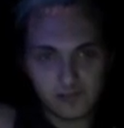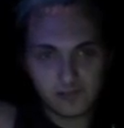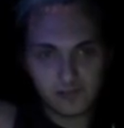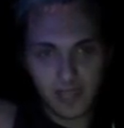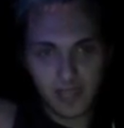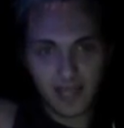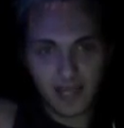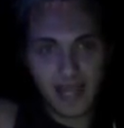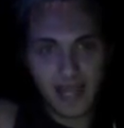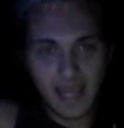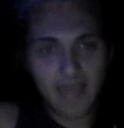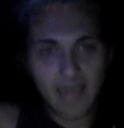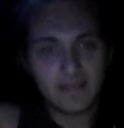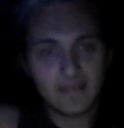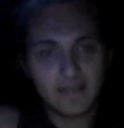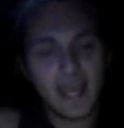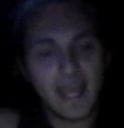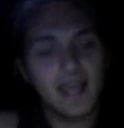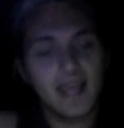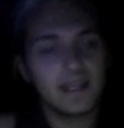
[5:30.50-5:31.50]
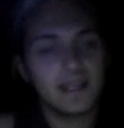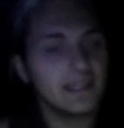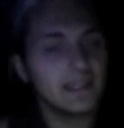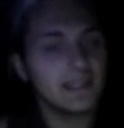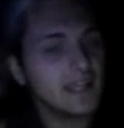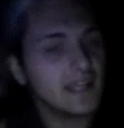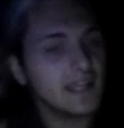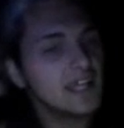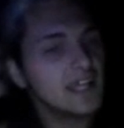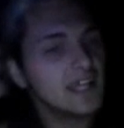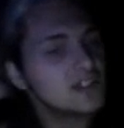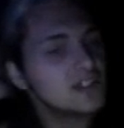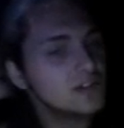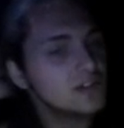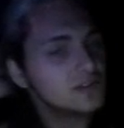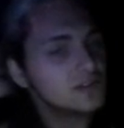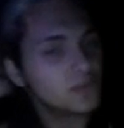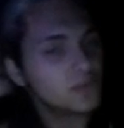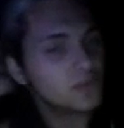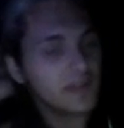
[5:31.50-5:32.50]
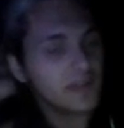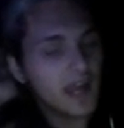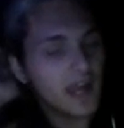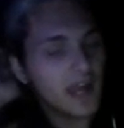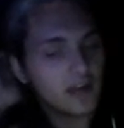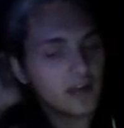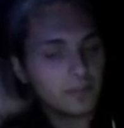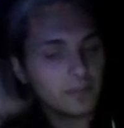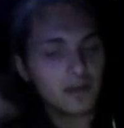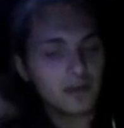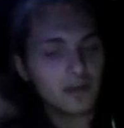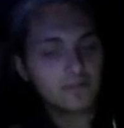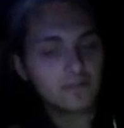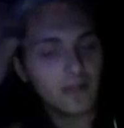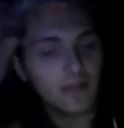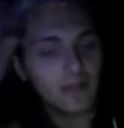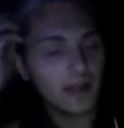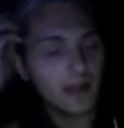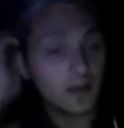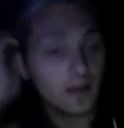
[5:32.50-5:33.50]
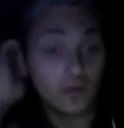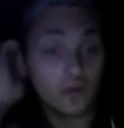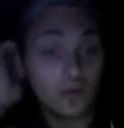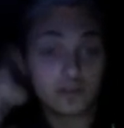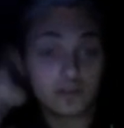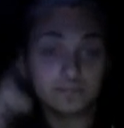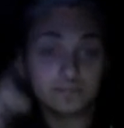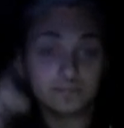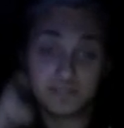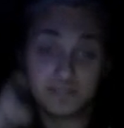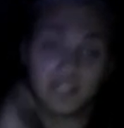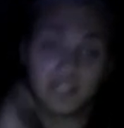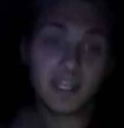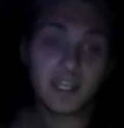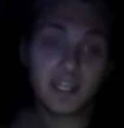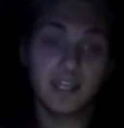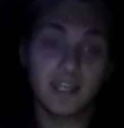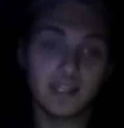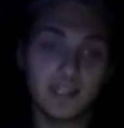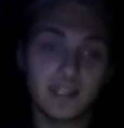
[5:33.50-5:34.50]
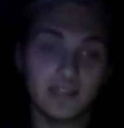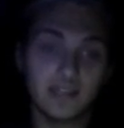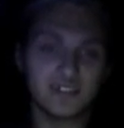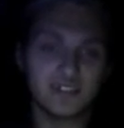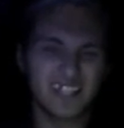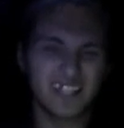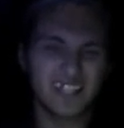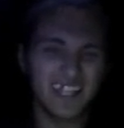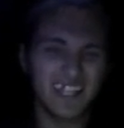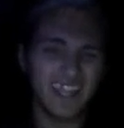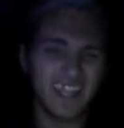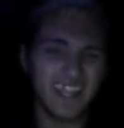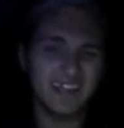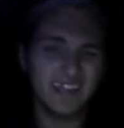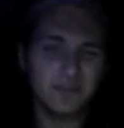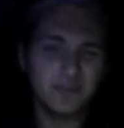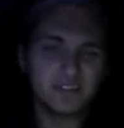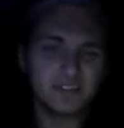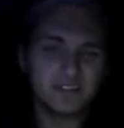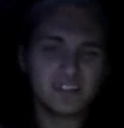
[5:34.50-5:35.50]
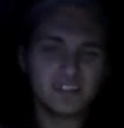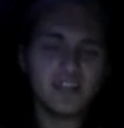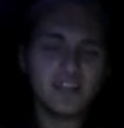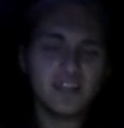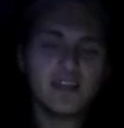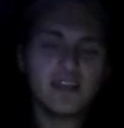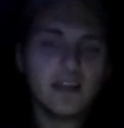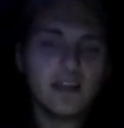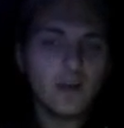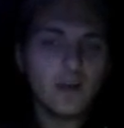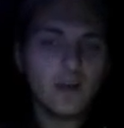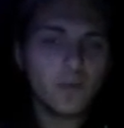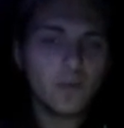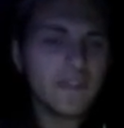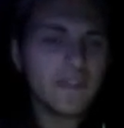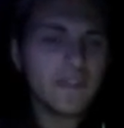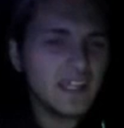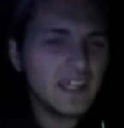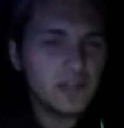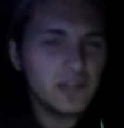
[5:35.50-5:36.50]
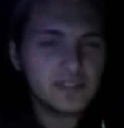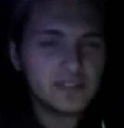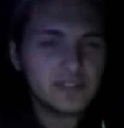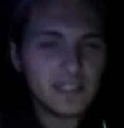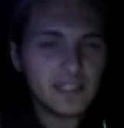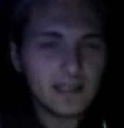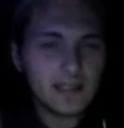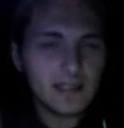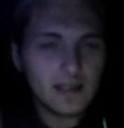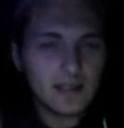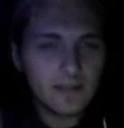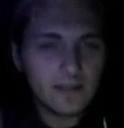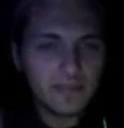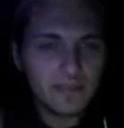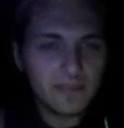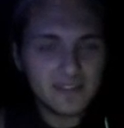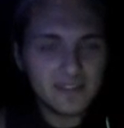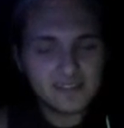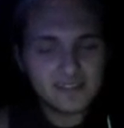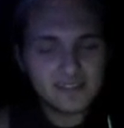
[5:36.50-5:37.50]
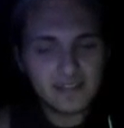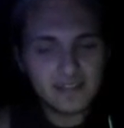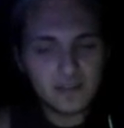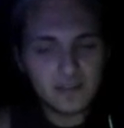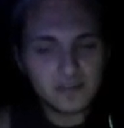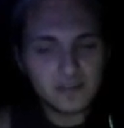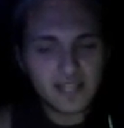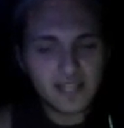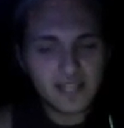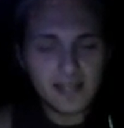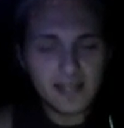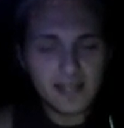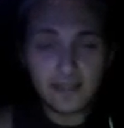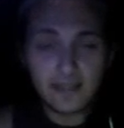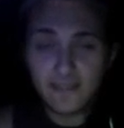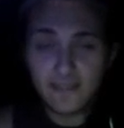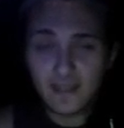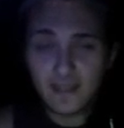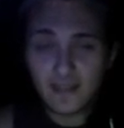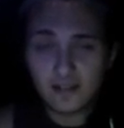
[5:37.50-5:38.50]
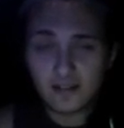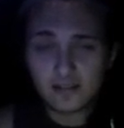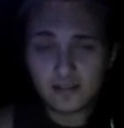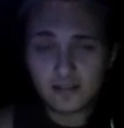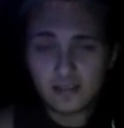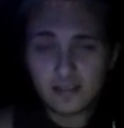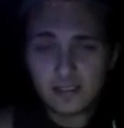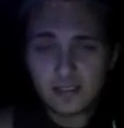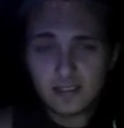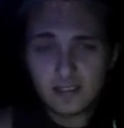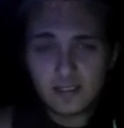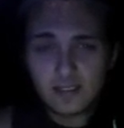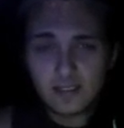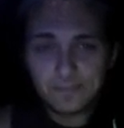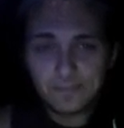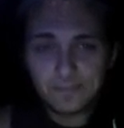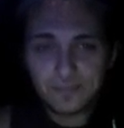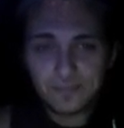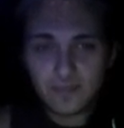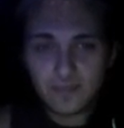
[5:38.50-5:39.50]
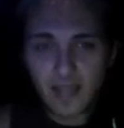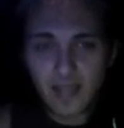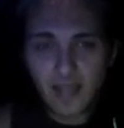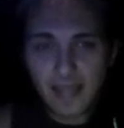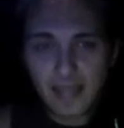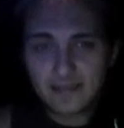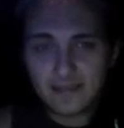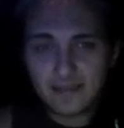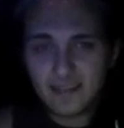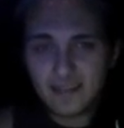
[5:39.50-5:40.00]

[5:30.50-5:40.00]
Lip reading: And I haven't had any issues with Iron Butterfly or Skin Candy either. Skin Candy was, when they used it, they said that it was kind of thinner. I